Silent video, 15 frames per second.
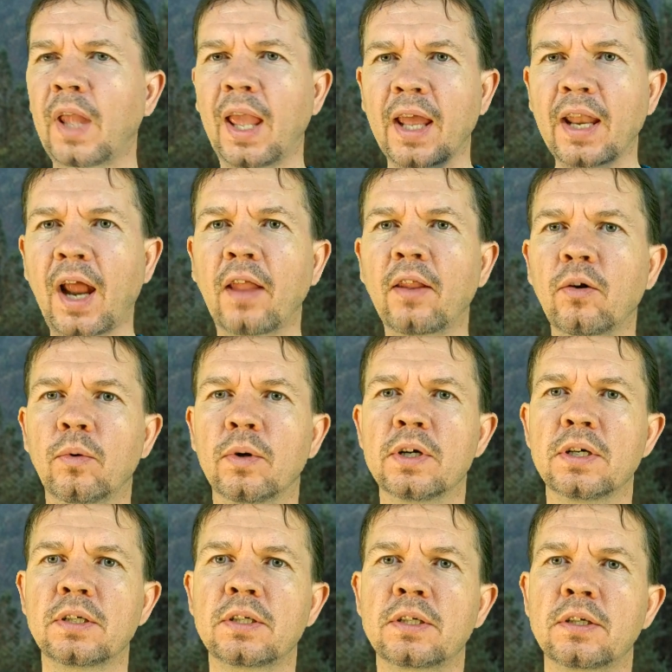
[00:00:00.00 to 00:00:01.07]
In other
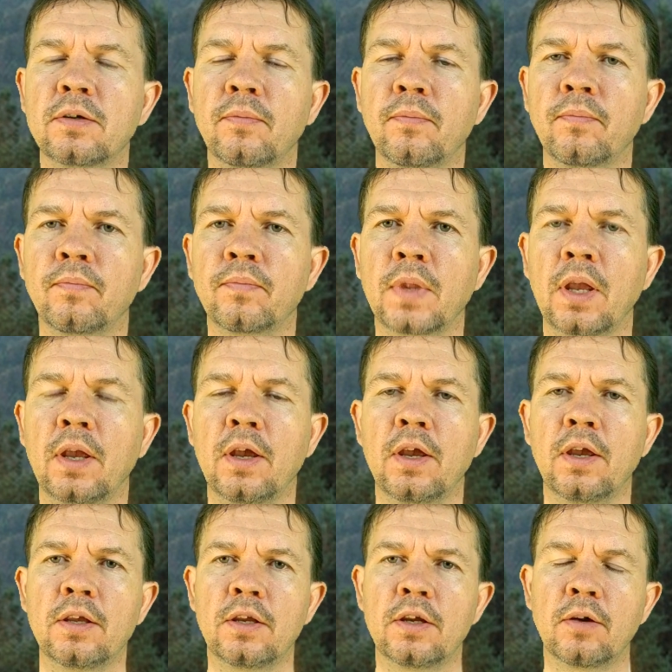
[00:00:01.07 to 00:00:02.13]
words,
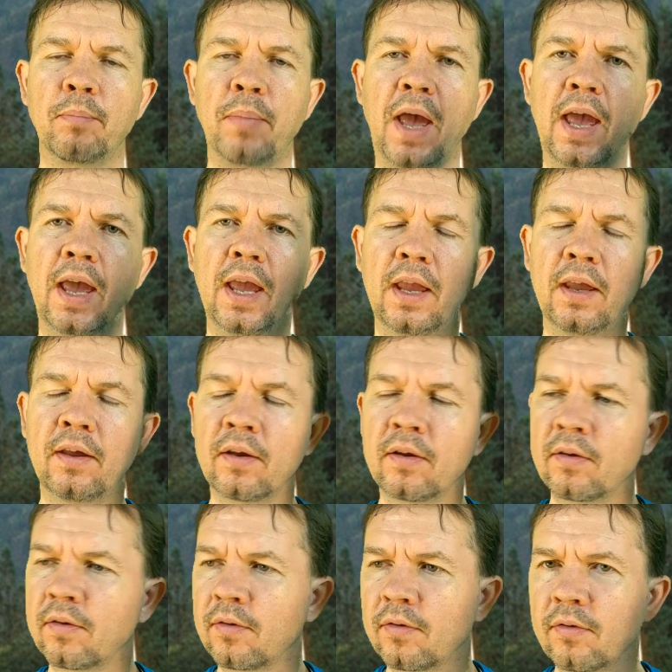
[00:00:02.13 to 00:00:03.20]
you're
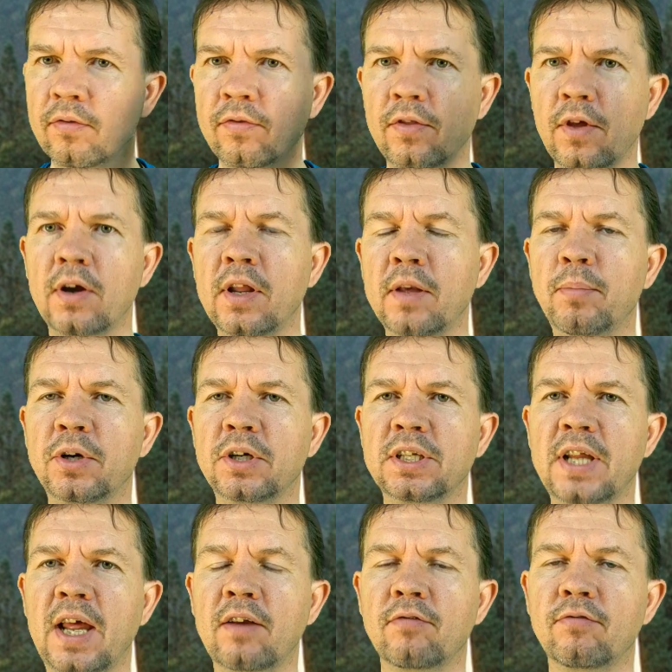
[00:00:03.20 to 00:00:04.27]
paying
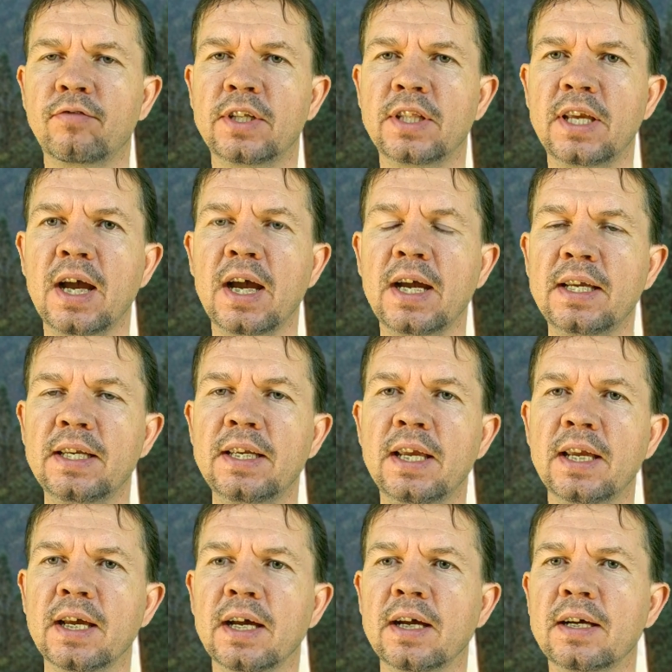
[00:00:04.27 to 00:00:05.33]
30% for the
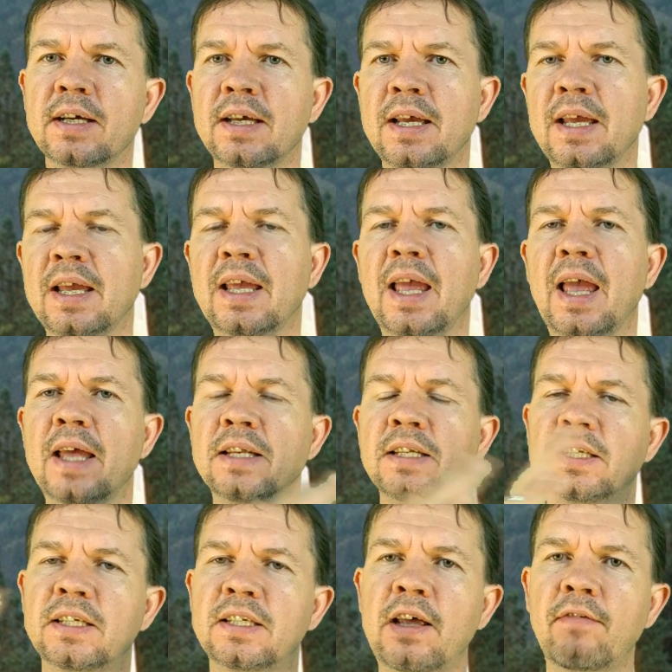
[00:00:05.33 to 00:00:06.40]
idea and
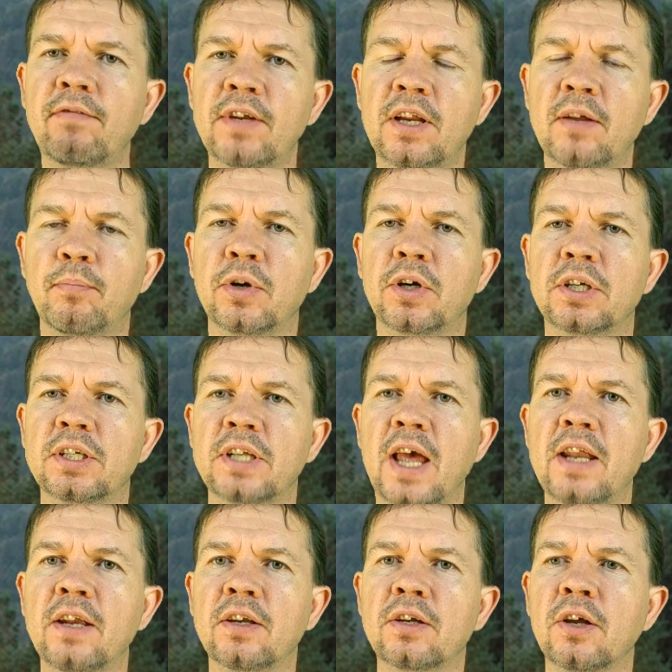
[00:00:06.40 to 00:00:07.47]

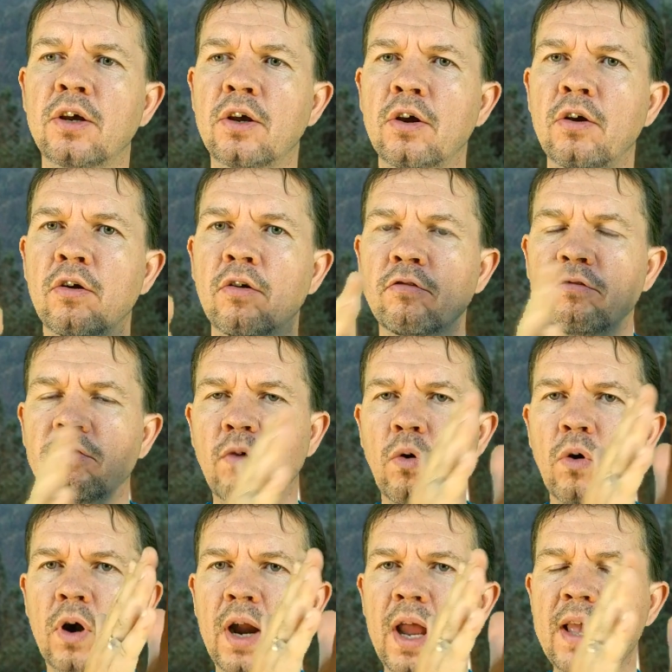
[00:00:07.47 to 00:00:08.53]
70%
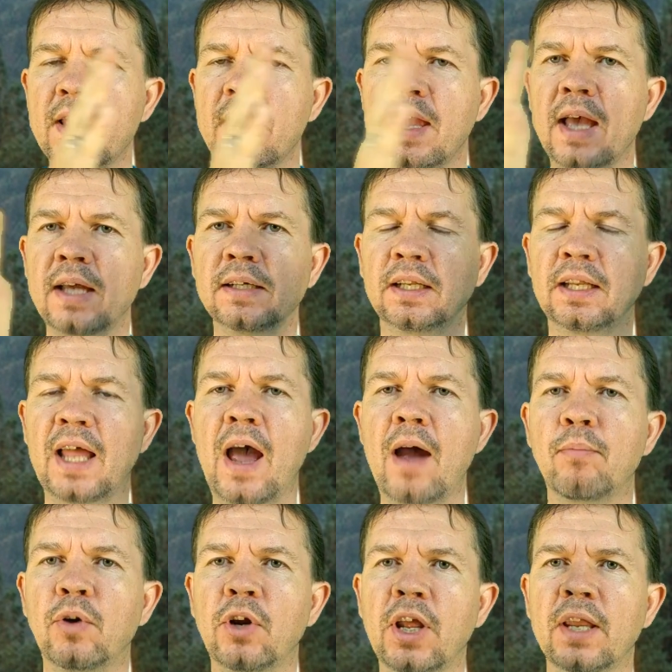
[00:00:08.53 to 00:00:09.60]
for an
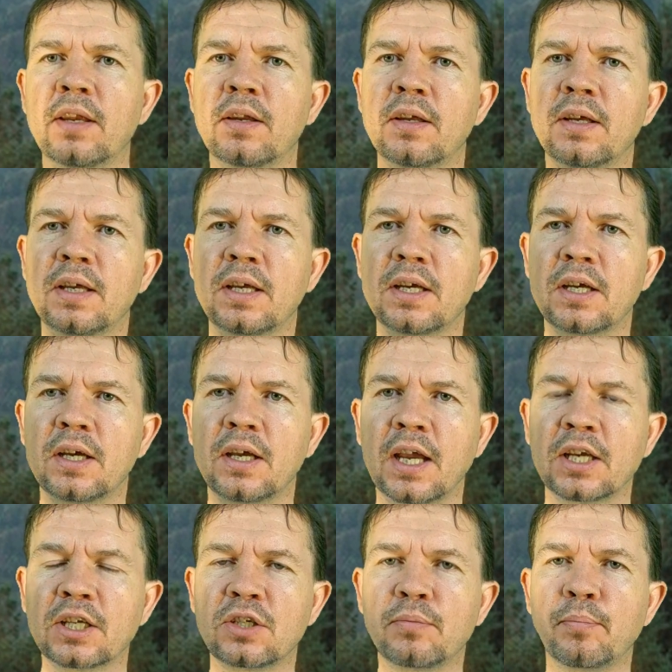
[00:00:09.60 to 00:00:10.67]
elaborate
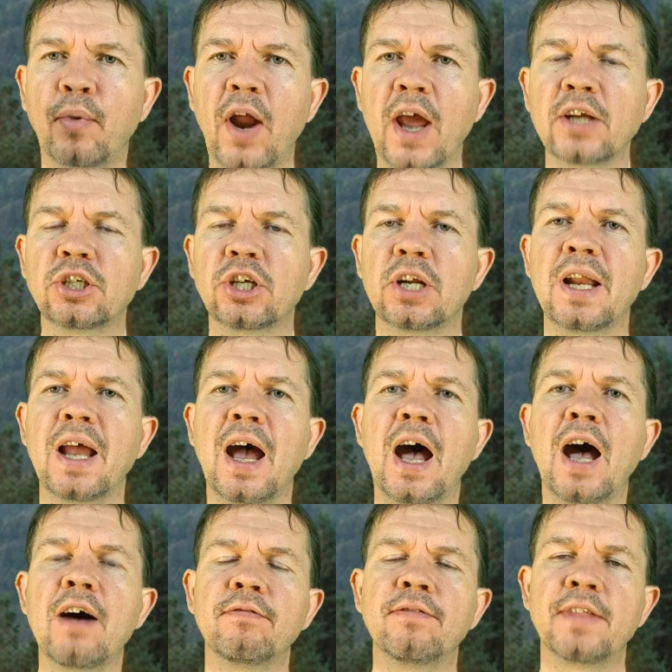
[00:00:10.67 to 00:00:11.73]
expression
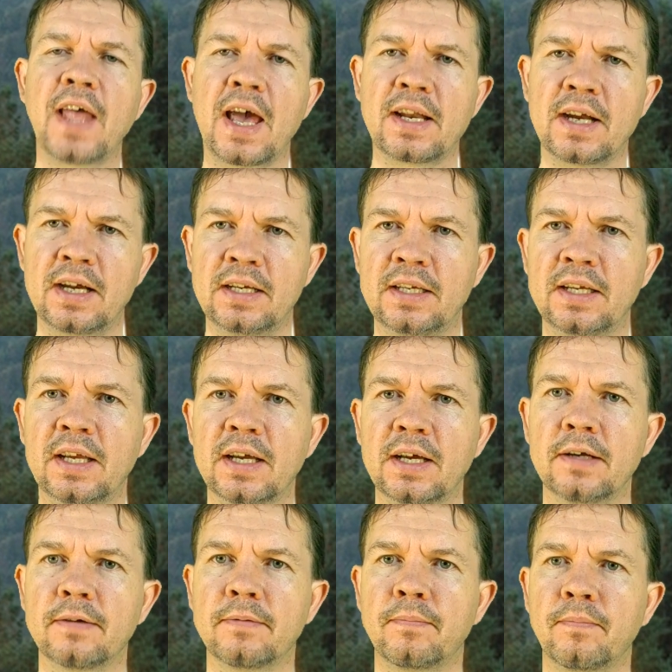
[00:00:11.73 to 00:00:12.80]
of that
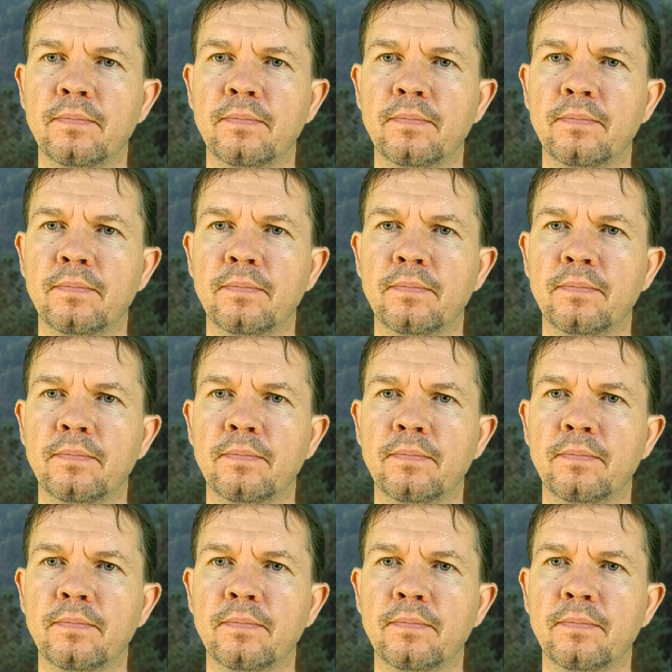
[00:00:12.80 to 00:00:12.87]
idea.